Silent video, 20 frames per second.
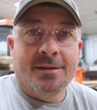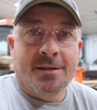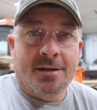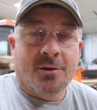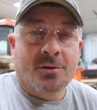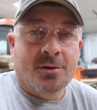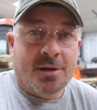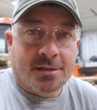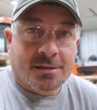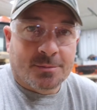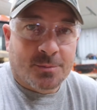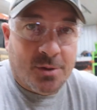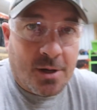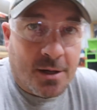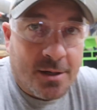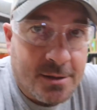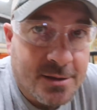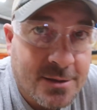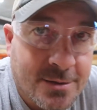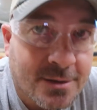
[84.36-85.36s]
then I'll custom
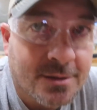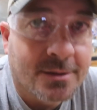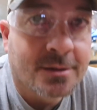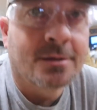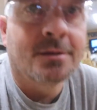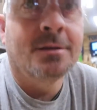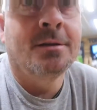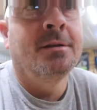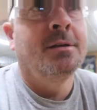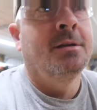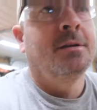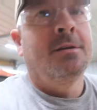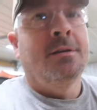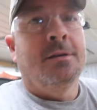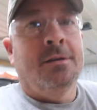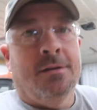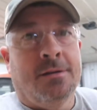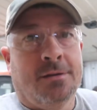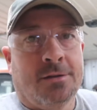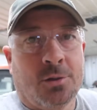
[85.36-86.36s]
cut it to the
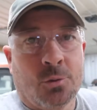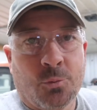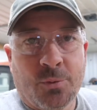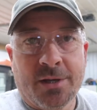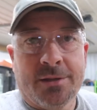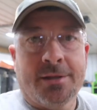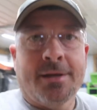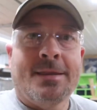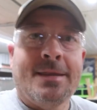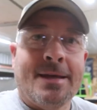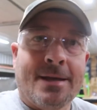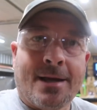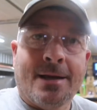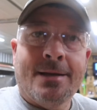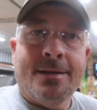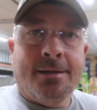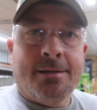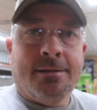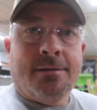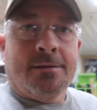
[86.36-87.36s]
to the width I think I
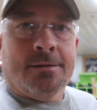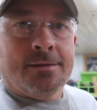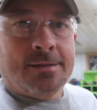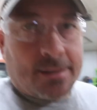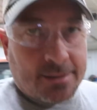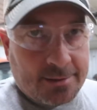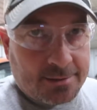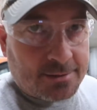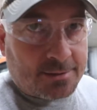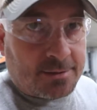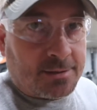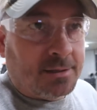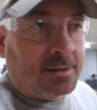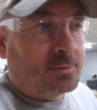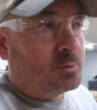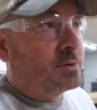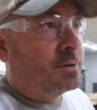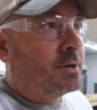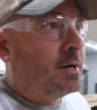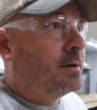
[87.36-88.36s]
need, the thickness
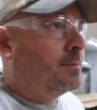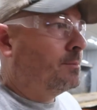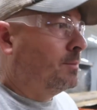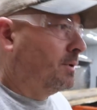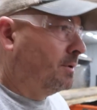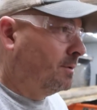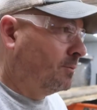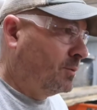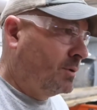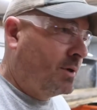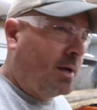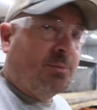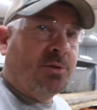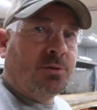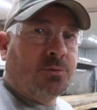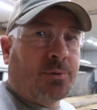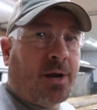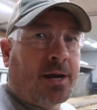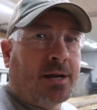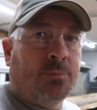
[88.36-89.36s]
and whatnot. But when I'm
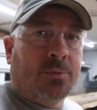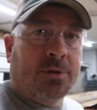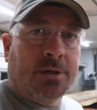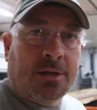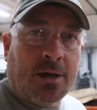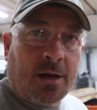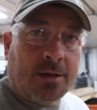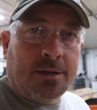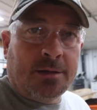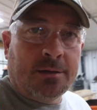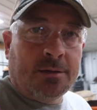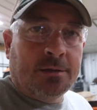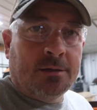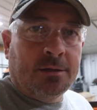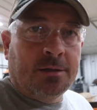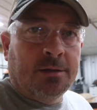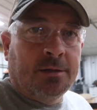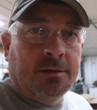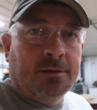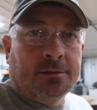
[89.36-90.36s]
just randomly cutting
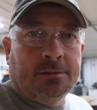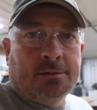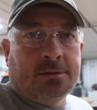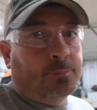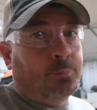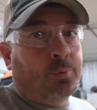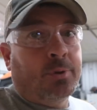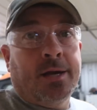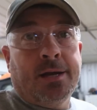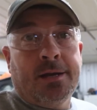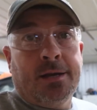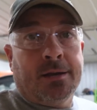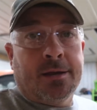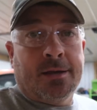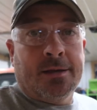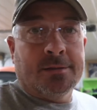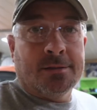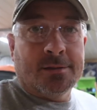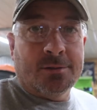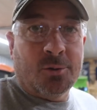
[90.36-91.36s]
to play, I
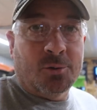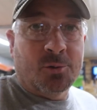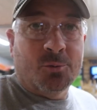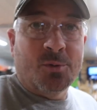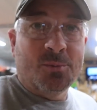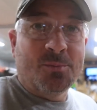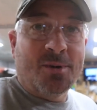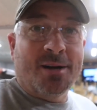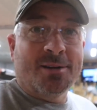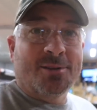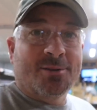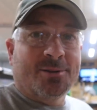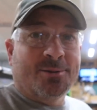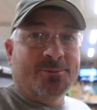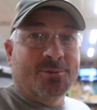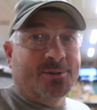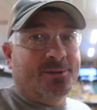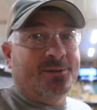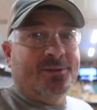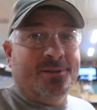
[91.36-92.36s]
guess, on the Woodmizer,
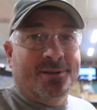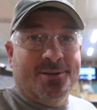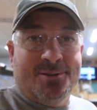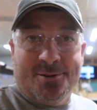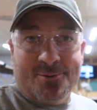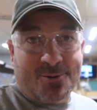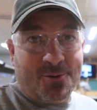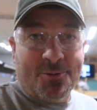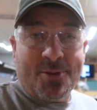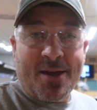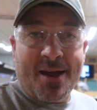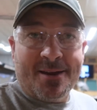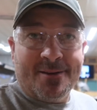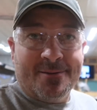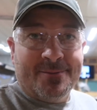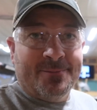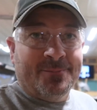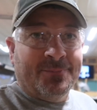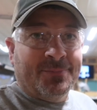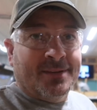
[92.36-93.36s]
which is nothing wrong with
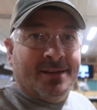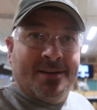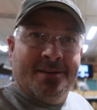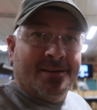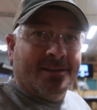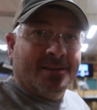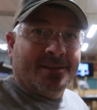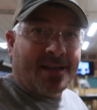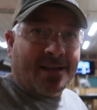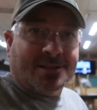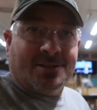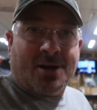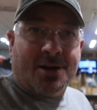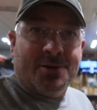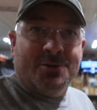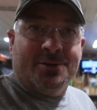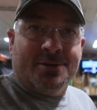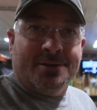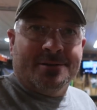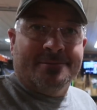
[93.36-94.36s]
that, that's how
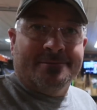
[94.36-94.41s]
I do it.